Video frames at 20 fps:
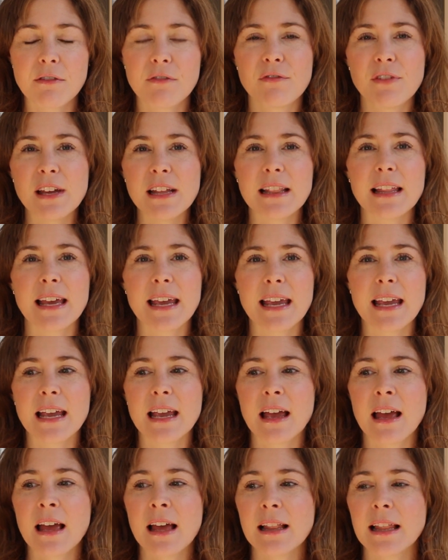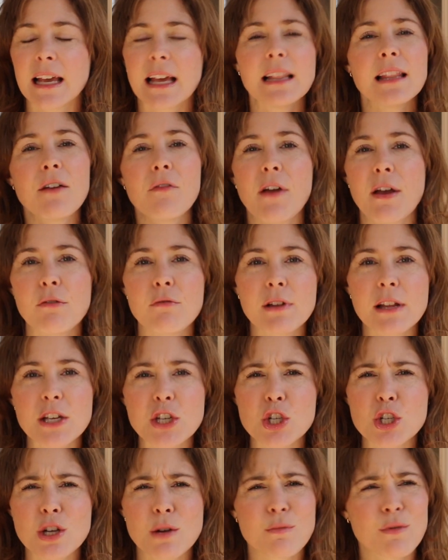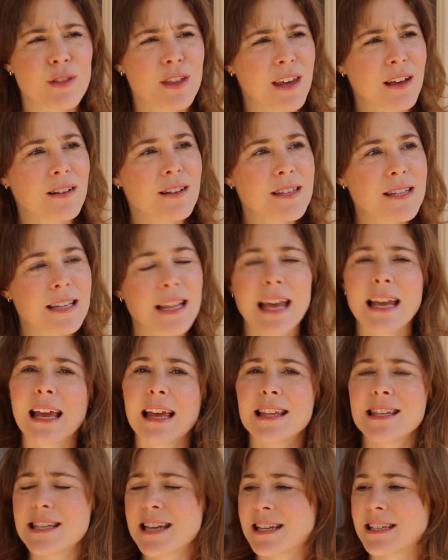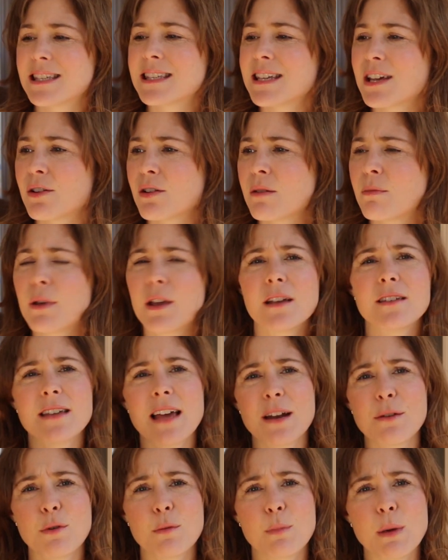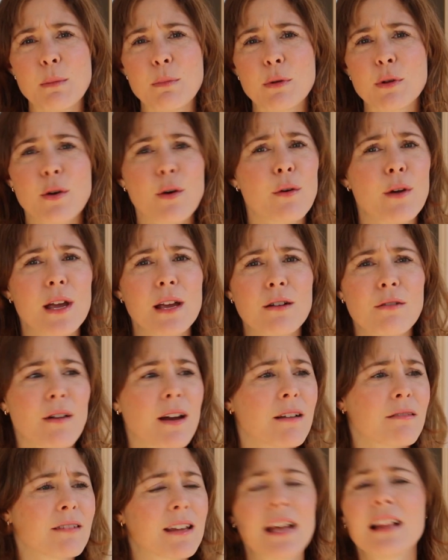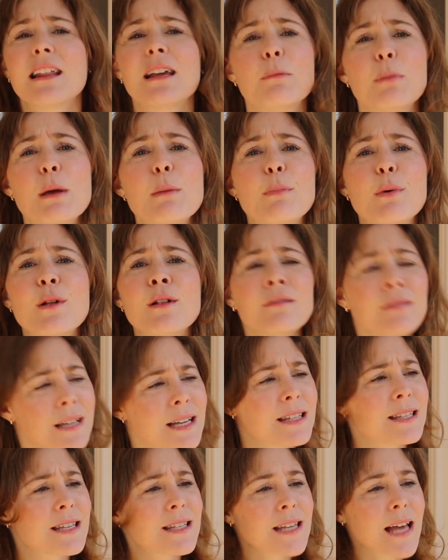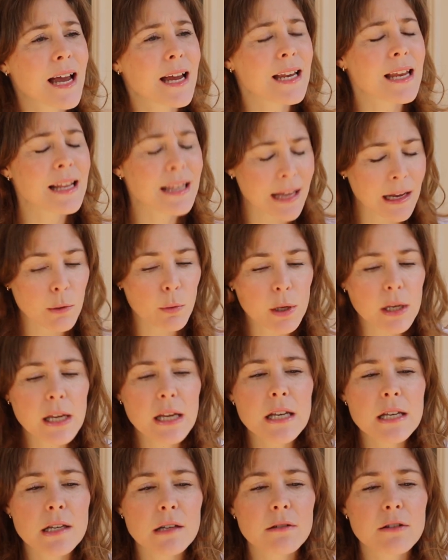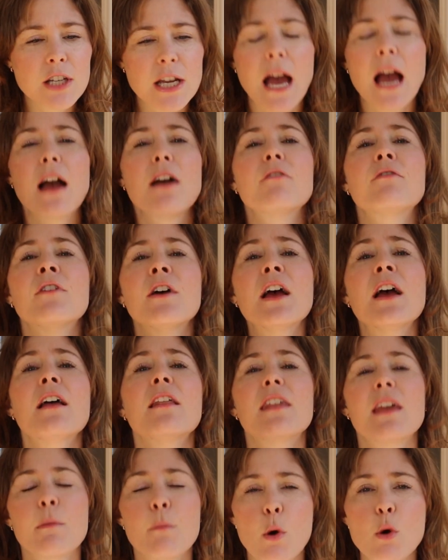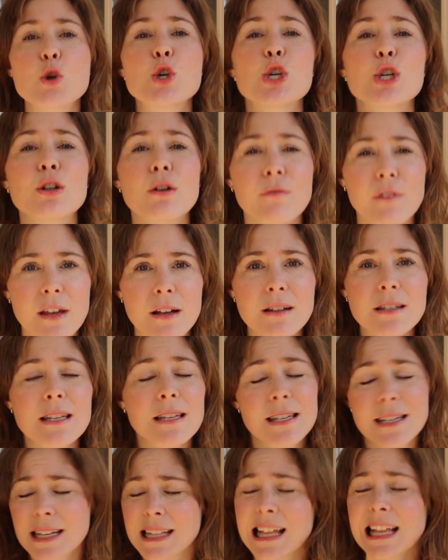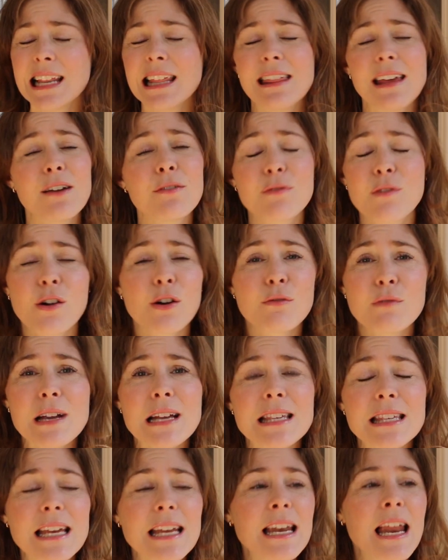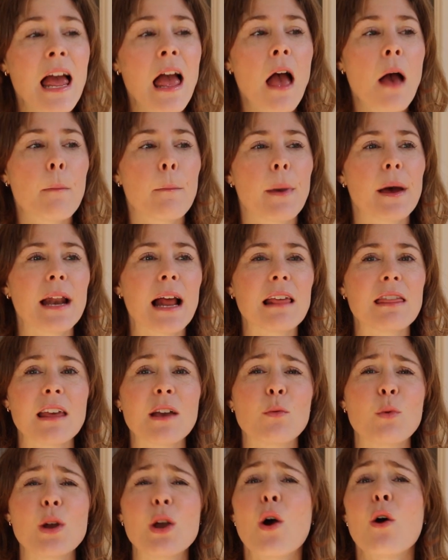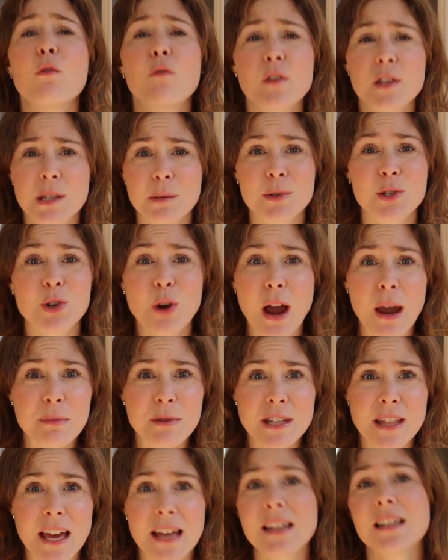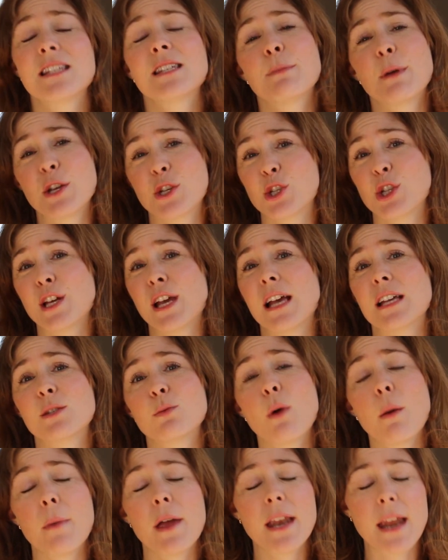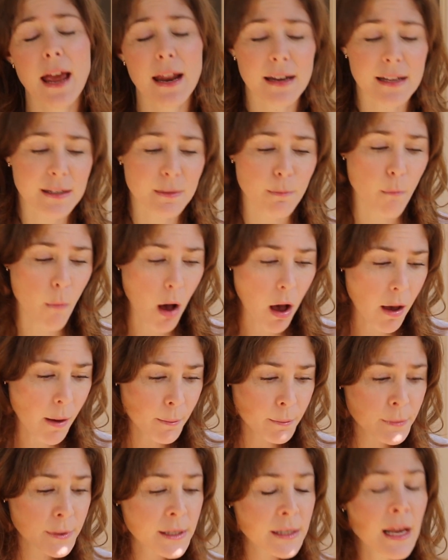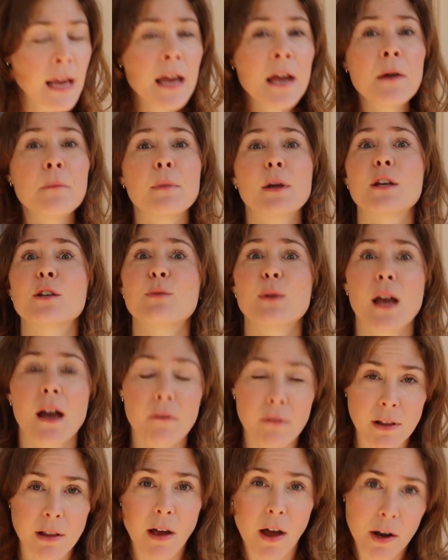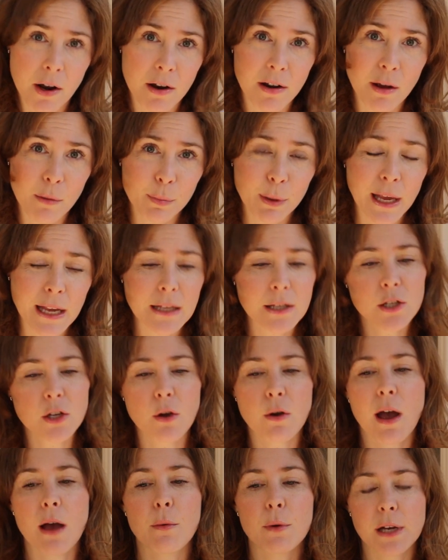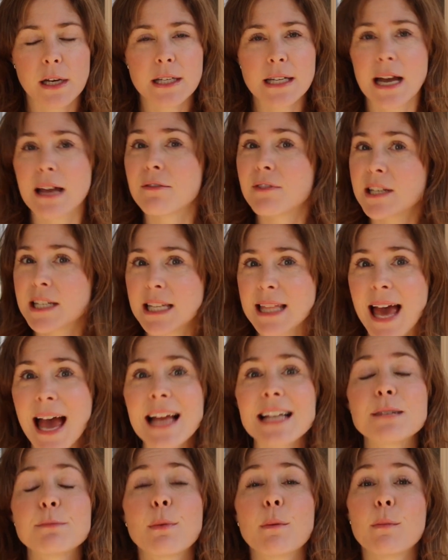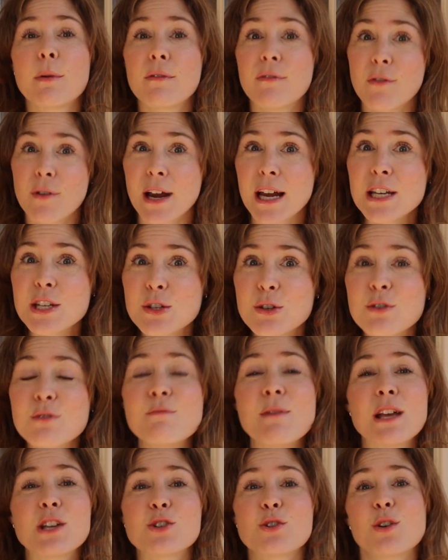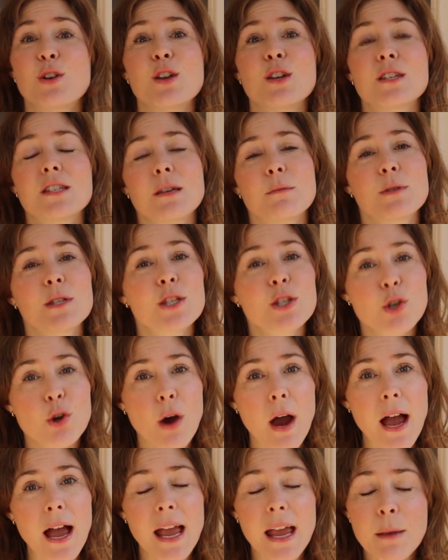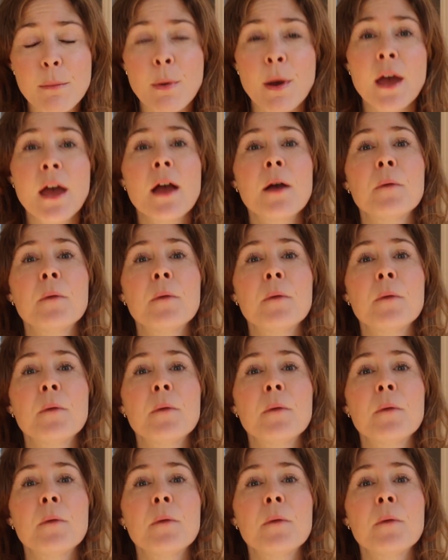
a feeling like a love-hate relationship with guilt. Like, it's necessary because I don't want people going around killing people in society. Like, we need to have the emotion of guilt. It's clearly there for a reason, but I think we oversubscribe to that, especially as women and as moms, because we have a lot on our plate. So I want to dive into that, but before I do, make sure you subscribe